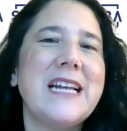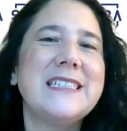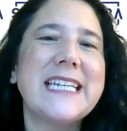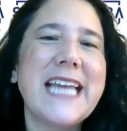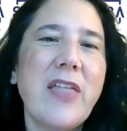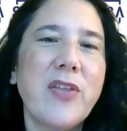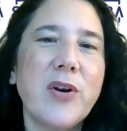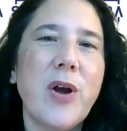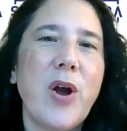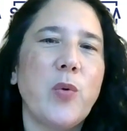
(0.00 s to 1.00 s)

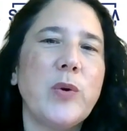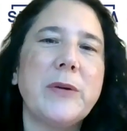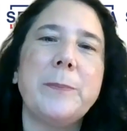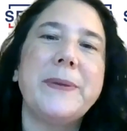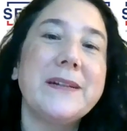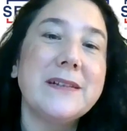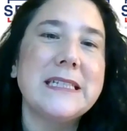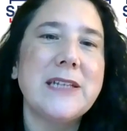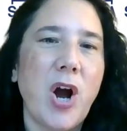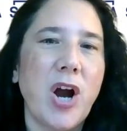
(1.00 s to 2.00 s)
Together, we're
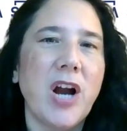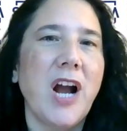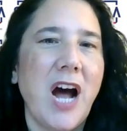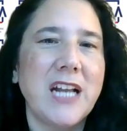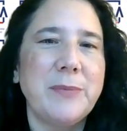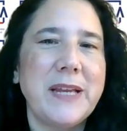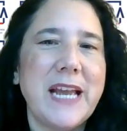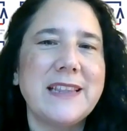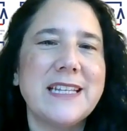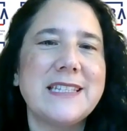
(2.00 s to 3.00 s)
building our economy
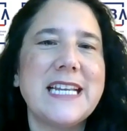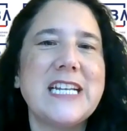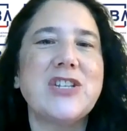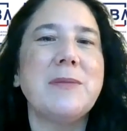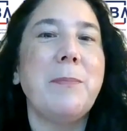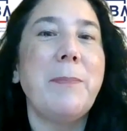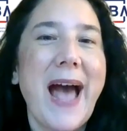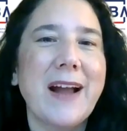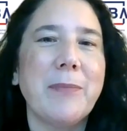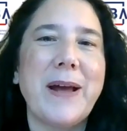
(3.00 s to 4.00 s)
and this nation
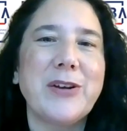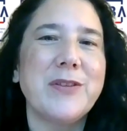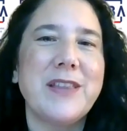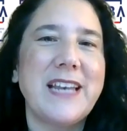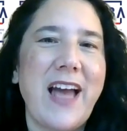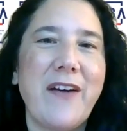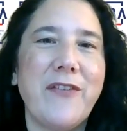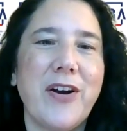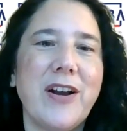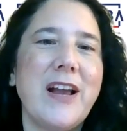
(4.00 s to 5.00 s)
back better than
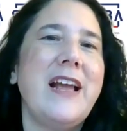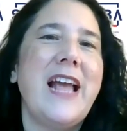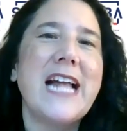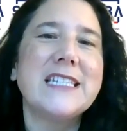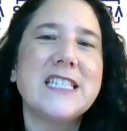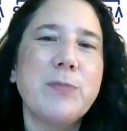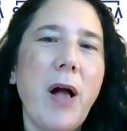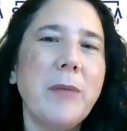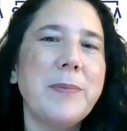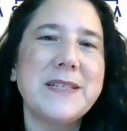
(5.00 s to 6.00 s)
ever, and
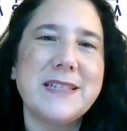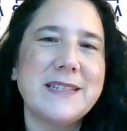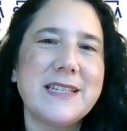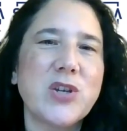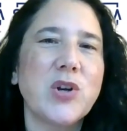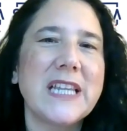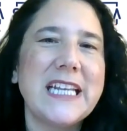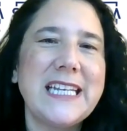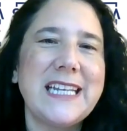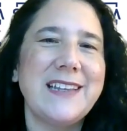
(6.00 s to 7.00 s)
small businesses are
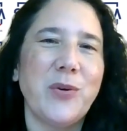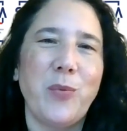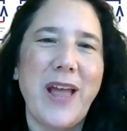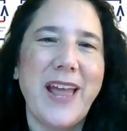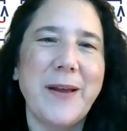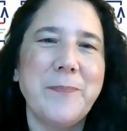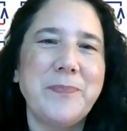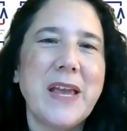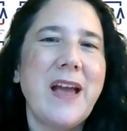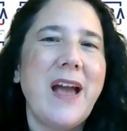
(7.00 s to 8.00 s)
leading the way.
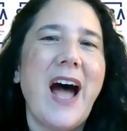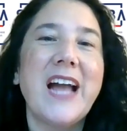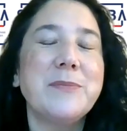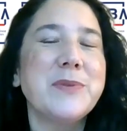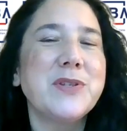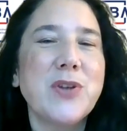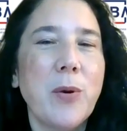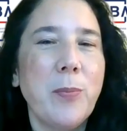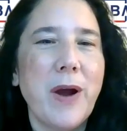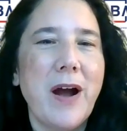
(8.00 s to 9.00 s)
I am so
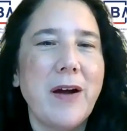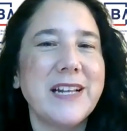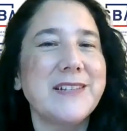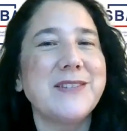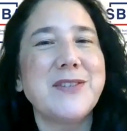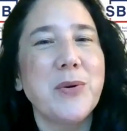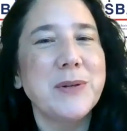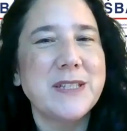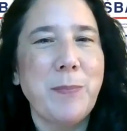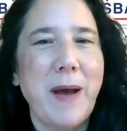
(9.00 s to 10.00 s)
proud and so
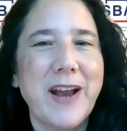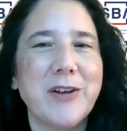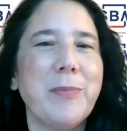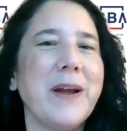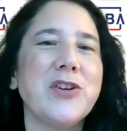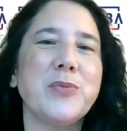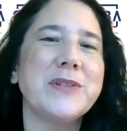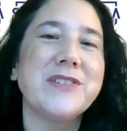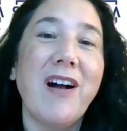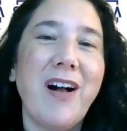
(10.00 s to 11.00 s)
inspired by your
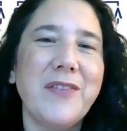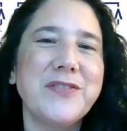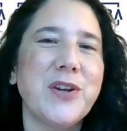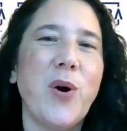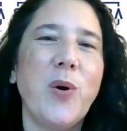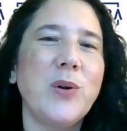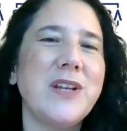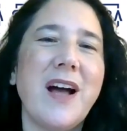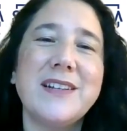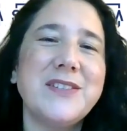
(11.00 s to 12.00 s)
resolve to hold
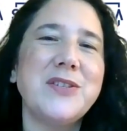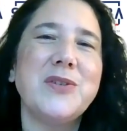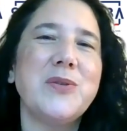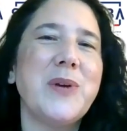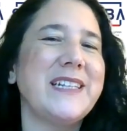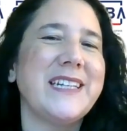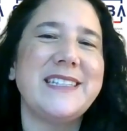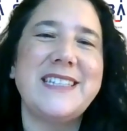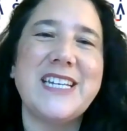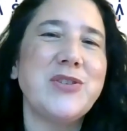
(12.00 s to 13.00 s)
on to and
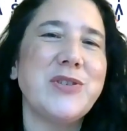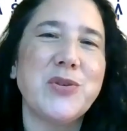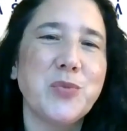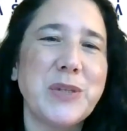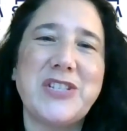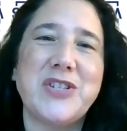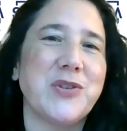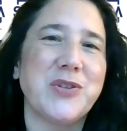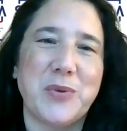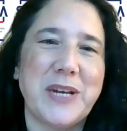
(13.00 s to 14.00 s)
continue to reach
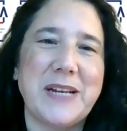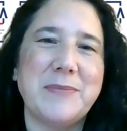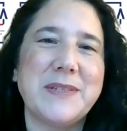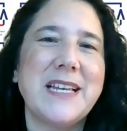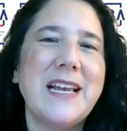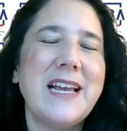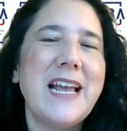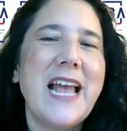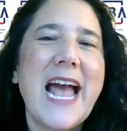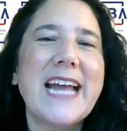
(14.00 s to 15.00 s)
your dreams.
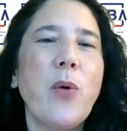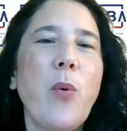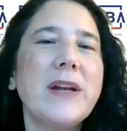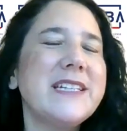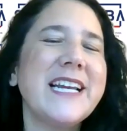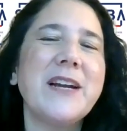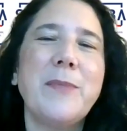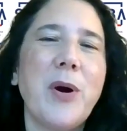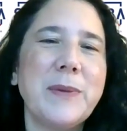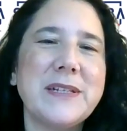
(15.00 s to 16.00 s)
And I want to take a
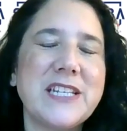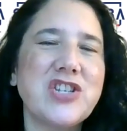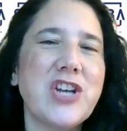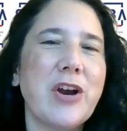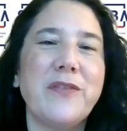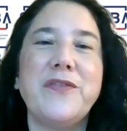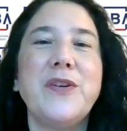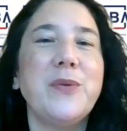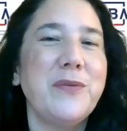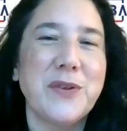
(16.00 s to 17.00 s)
moment to share a
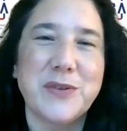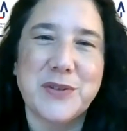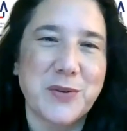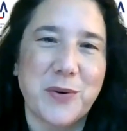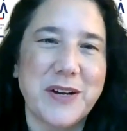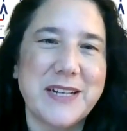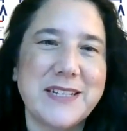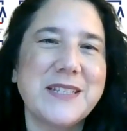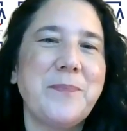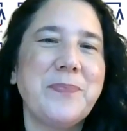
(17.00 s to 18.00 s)
few of your stories.